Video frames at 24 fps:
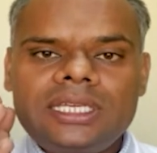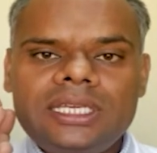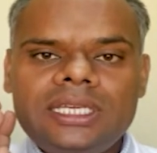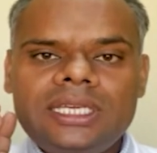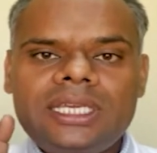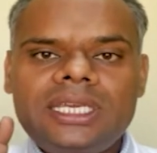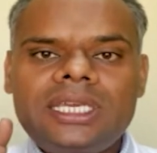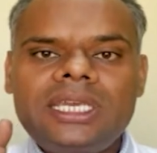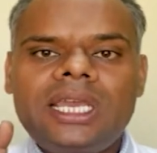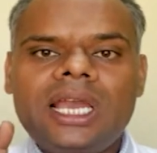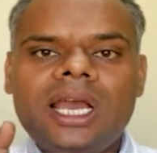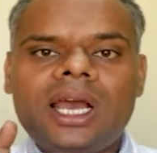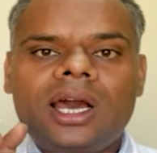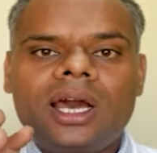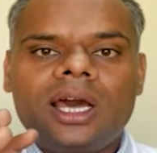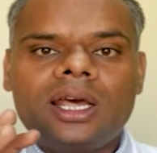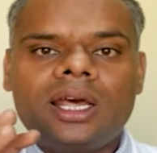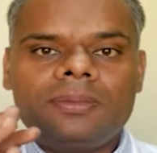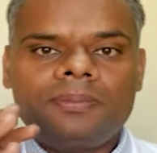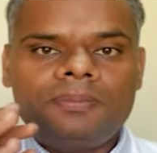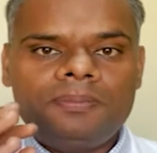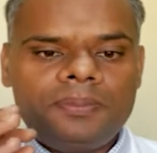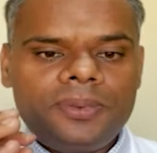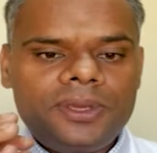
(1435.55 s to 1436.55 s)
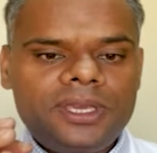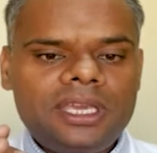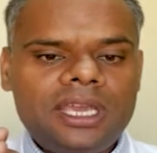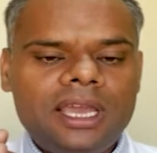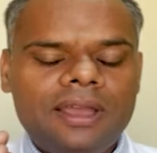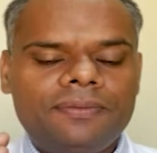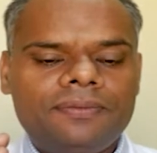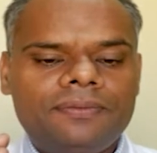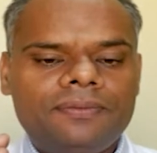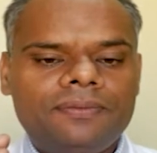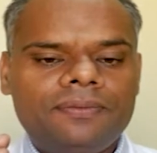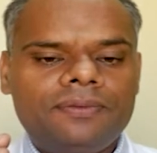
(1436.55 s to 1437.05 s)

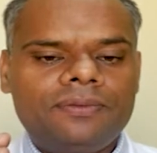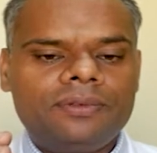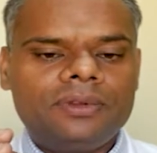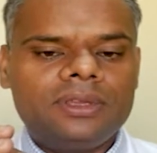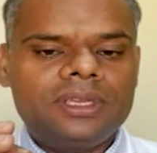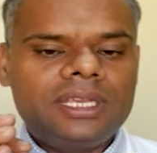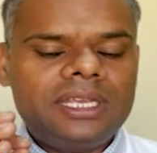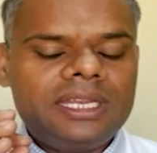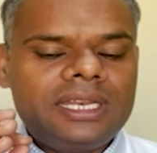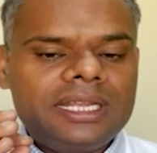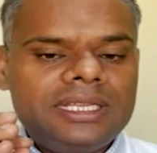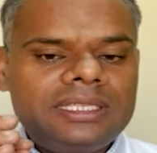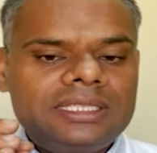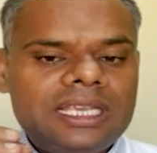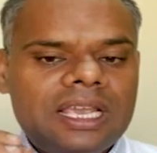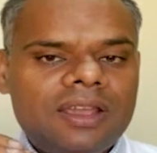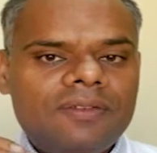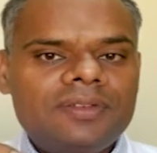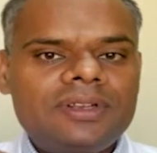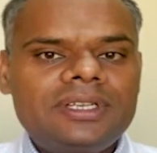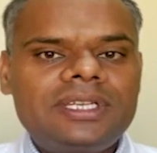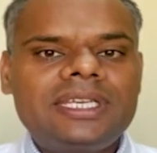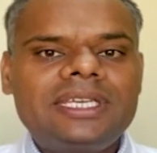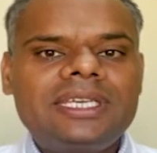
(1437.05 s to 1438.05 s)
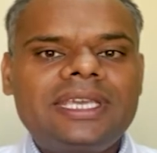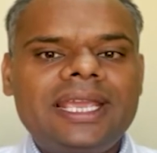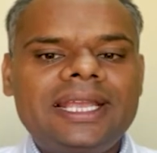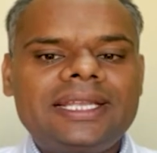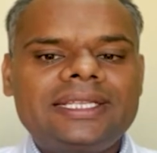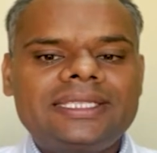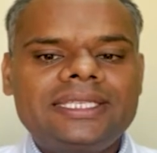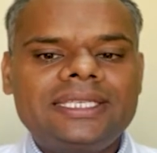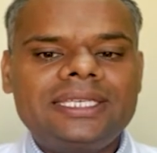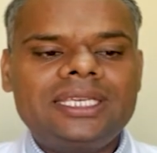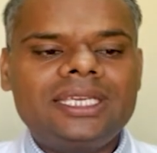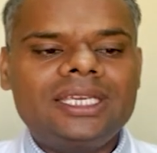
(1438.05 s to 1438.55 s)
ERPF in a 70
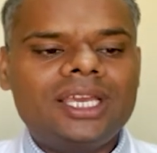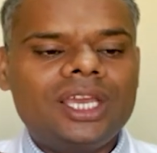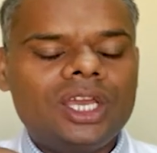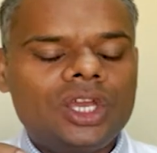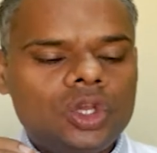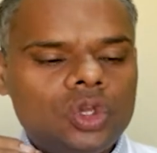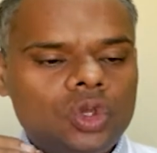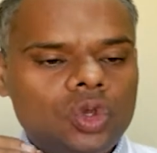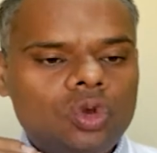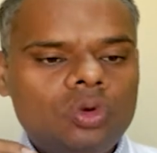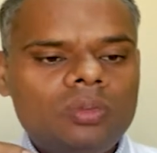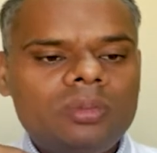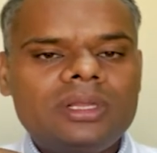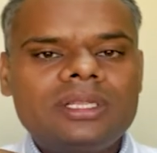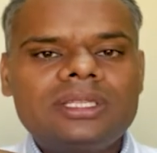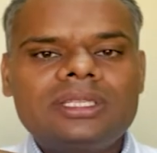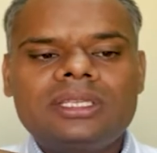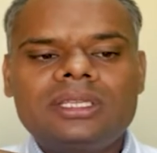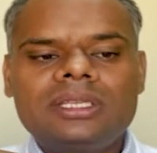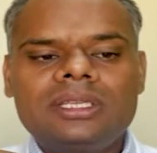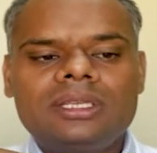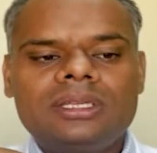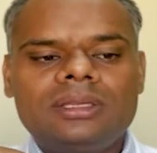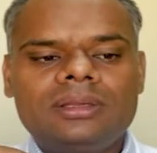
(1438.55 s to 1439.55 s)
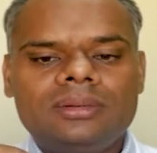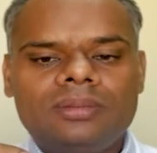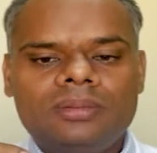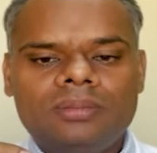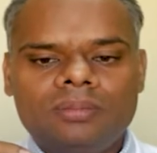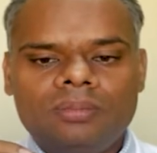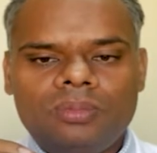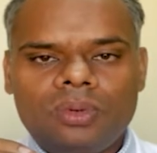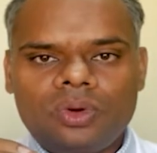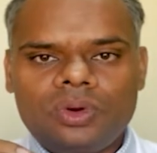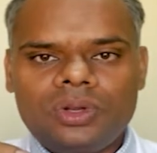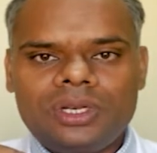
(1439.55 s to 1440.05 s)
kg human
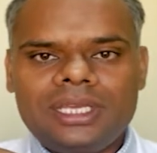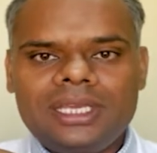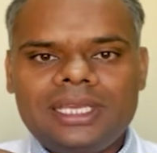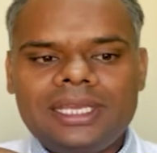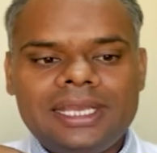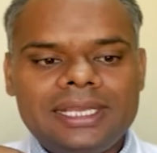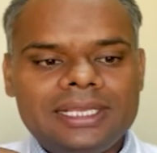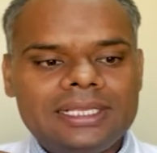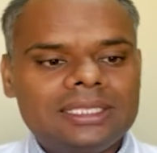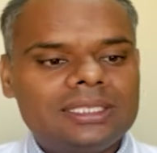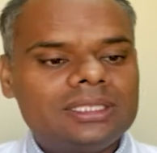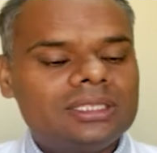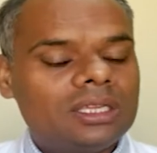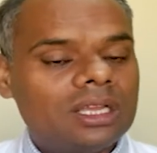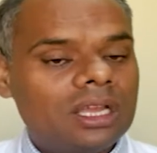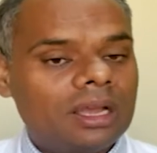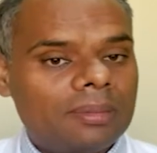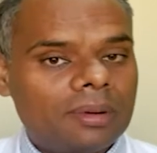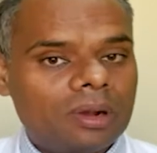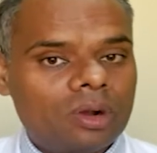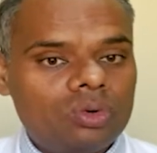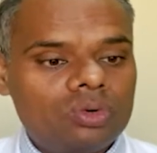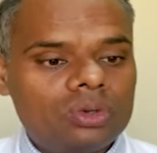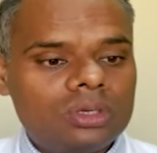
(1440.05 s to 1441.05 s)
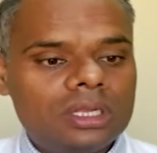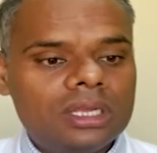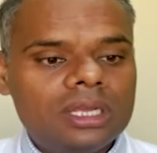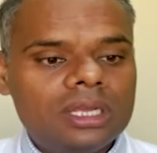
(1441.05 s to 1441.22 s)
body is about